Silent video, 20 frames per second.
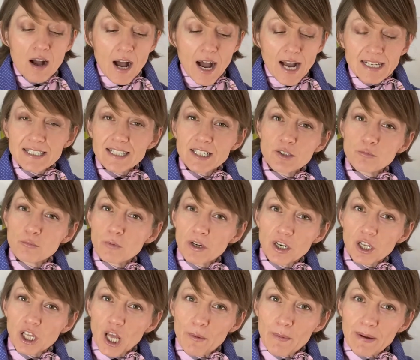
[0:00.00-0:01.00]
I didn't want
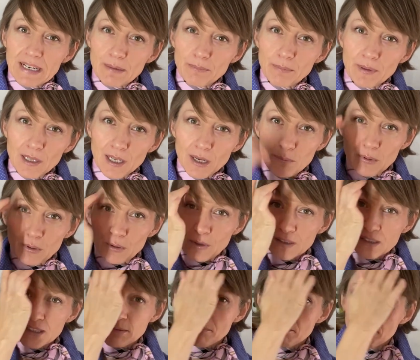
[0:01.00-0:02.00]
to go any bigger
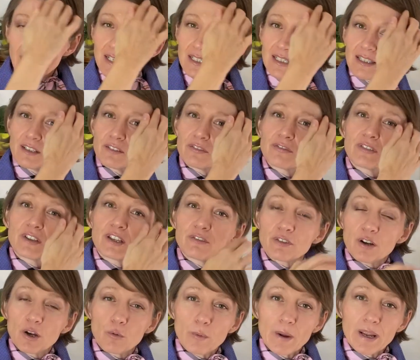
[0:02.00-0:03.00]
because it meant if
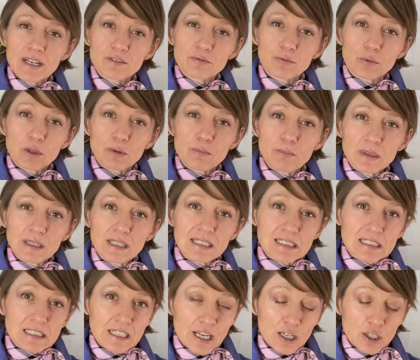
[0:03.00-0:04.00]
I went for the
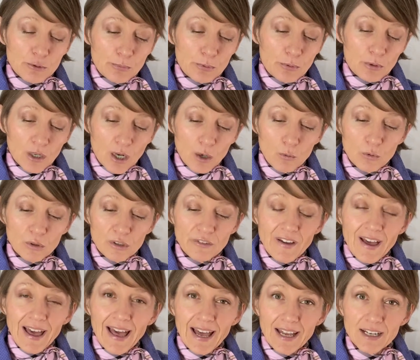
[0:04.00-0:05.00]
biggest sketchbook, I would
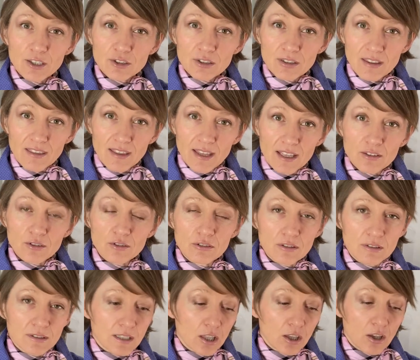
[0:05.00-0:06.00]
have had to then
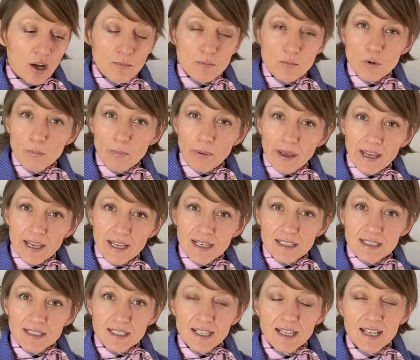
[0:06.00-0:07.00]
use a lot more
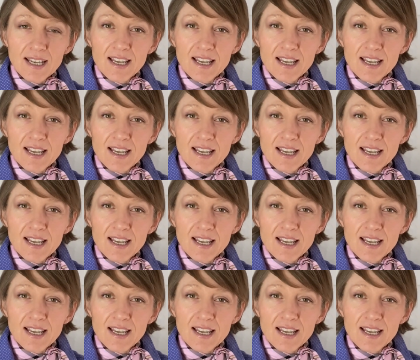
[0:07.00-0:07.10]
paint,